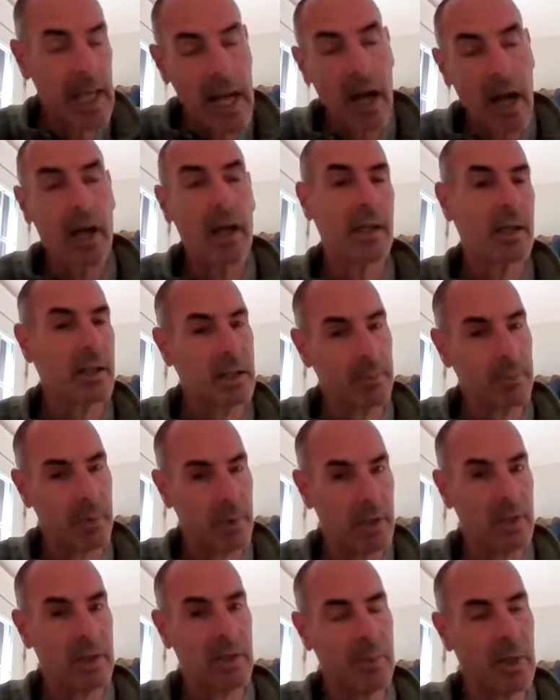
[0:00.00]
Yeah,
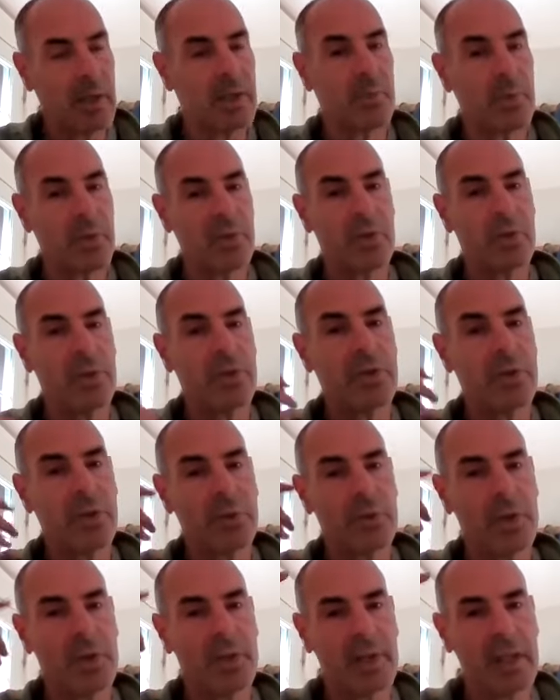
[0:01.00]
it's possible. So
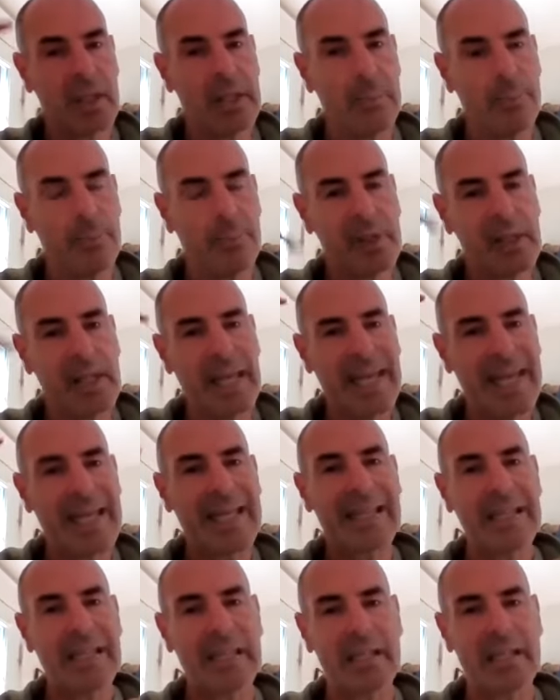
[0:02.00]
you just keep
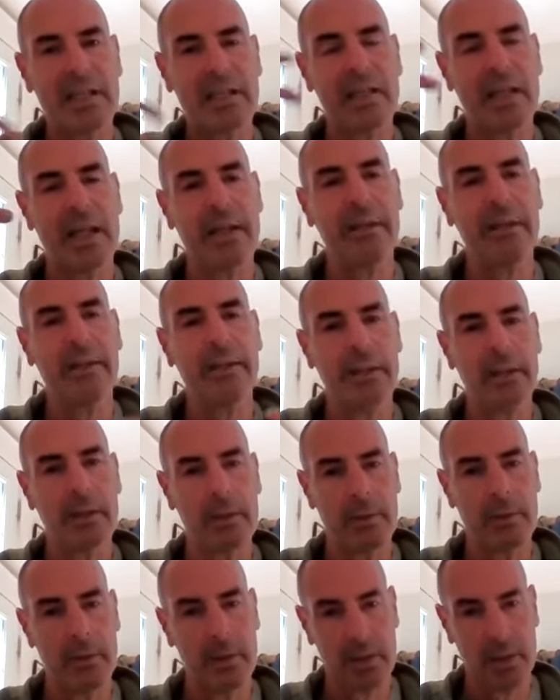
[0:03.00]
playing the
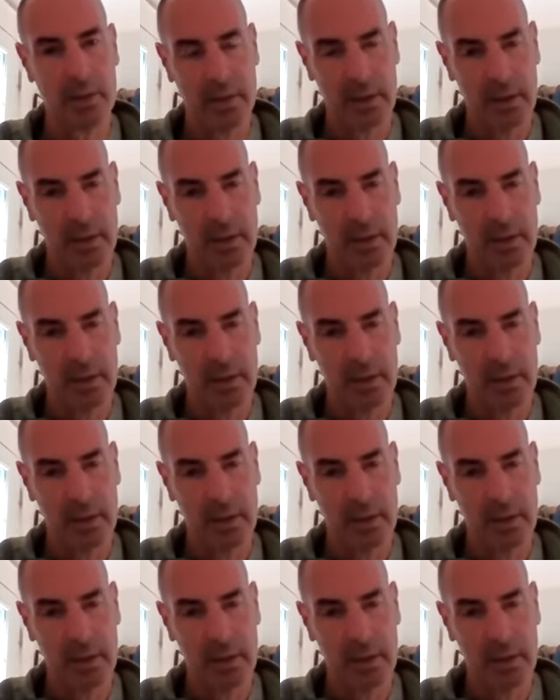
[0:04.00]
scenarios